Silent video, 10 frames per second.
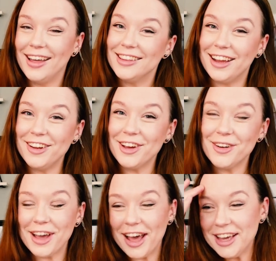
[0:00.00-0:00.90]
There you go,
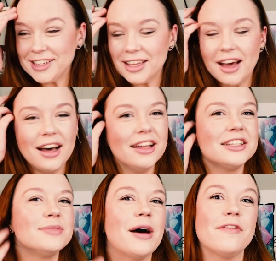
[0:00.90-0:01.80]
guys.
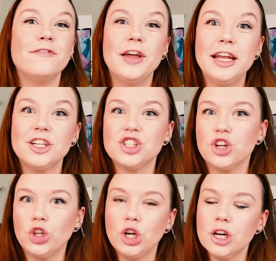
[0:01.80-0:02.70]
This is my finished
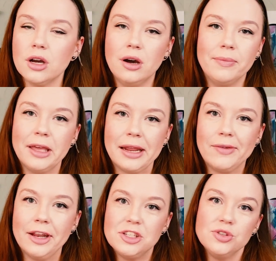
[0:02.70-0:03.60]
look. I'm getting
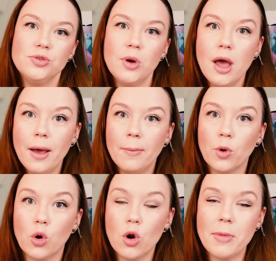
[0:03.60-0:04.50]
ready to
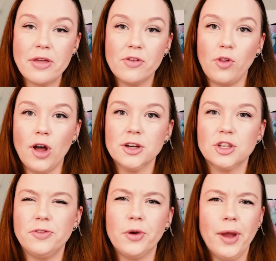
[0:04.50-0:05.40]
record my other vlog. So
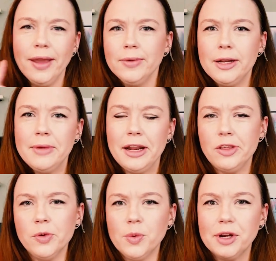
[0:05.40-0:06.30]
if you go, hey, wait a minute,
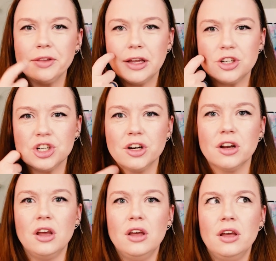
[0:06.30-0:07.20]
you were wearing that shirt
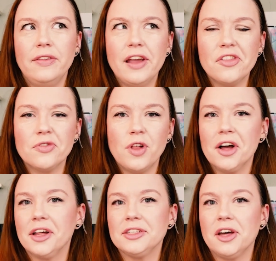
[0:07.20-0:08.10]
in the other
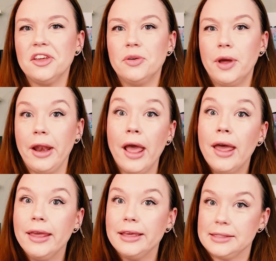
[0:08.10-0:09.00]
vlog I saw you in.
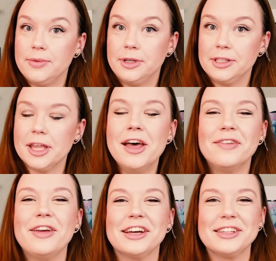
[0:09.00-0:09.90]
Yes, I was,
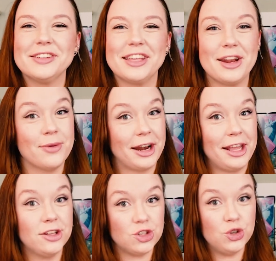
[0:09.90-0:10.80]
because I was getting
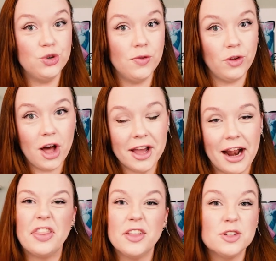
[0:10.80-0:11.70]
ready to vlog it.
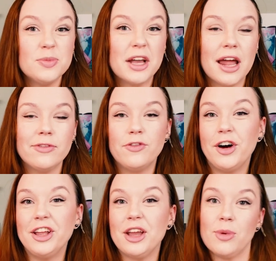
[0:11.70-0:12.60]
I thought this would be kind of a
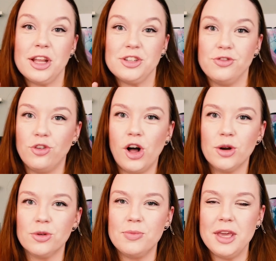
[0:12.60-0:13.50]
fun get ready to vlog
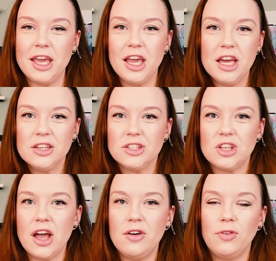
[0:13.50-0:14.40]
with me
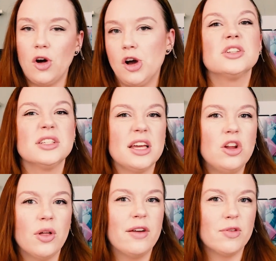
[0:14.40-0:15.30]
style vlog, because I
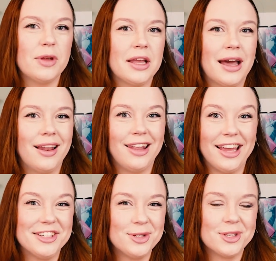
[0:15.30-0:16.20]
know that everybody kind of
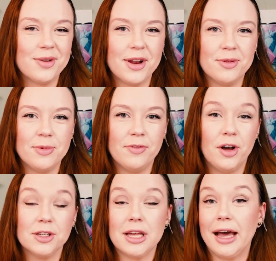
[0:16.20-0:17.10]
likes those get ready with me
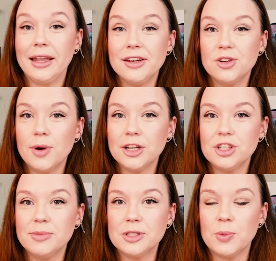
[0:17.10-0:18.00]
vlogs. I like to watch
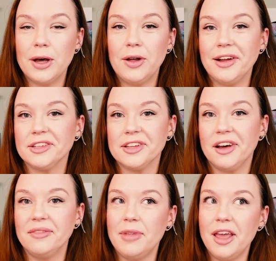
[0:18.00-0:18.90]
them as well. I just
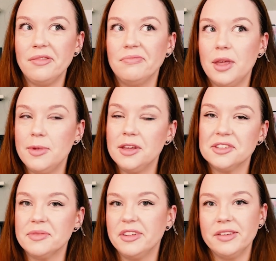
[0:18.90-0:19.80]
thought, hey, maybe
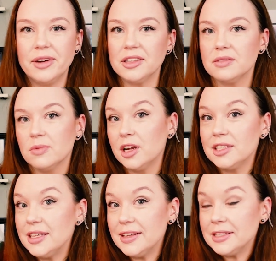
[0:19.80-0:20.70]
somebody might want to
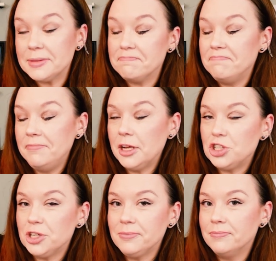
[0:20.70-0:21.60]
see this. Not
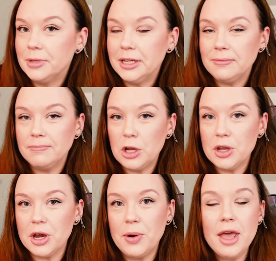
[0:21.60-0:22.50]
sure, but there you
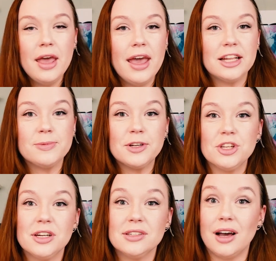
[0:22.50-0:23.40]
go. And
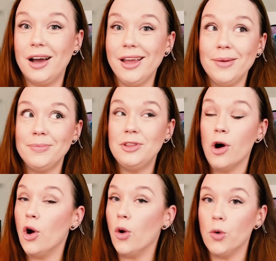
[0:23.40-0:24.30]
especially because I am
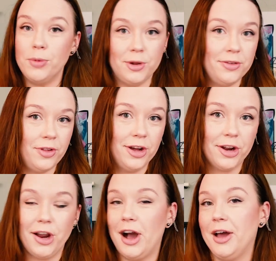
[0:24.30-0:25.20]
no beauty
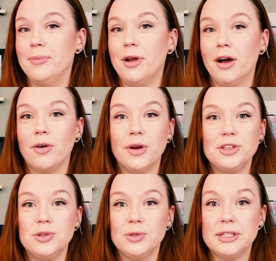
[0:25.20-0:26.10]
vlogger. I am not going
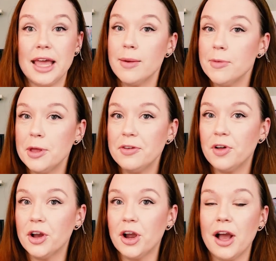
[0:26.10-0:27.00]
to say I'm a beauty
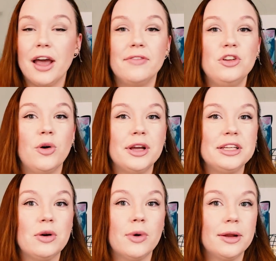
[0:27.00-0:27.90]
vlogger. I have no
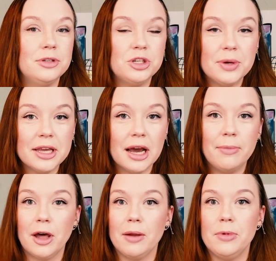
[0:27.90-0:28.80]
idea what I'm doing. I'm
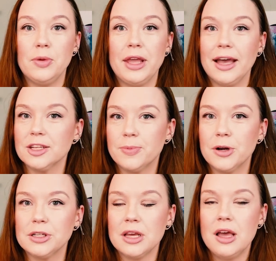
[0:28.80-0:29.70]
not a beauty
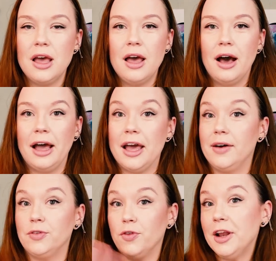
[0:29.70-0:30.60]
expert. I
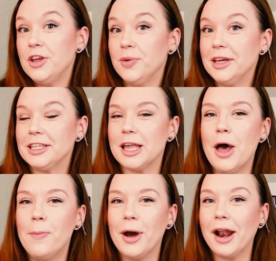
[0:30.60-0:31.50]
have a friend who
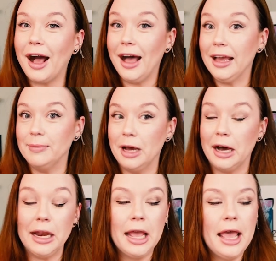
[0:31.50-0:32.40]
is, but I am
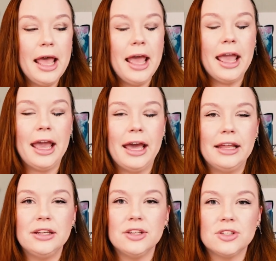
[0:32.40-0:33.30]
not.
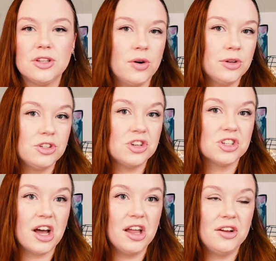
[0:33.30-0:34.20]
And so it's just
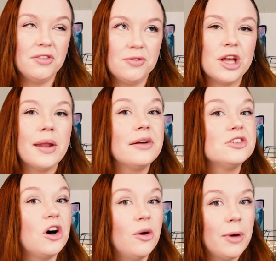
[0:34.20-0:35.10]
kind of shout out
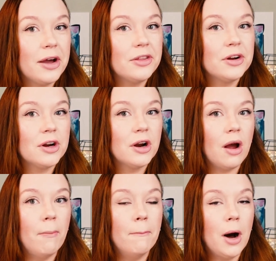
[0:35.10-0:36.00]
to all my other
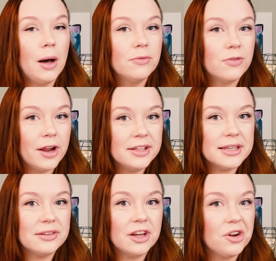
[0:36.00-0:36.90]
mom friends
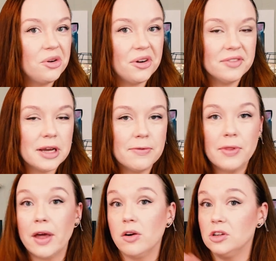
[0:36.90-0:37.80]
out there who don't have time for
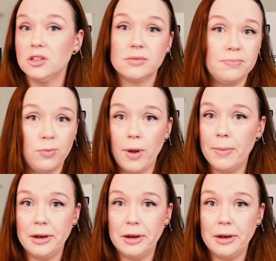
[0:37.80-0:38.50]
that, or just women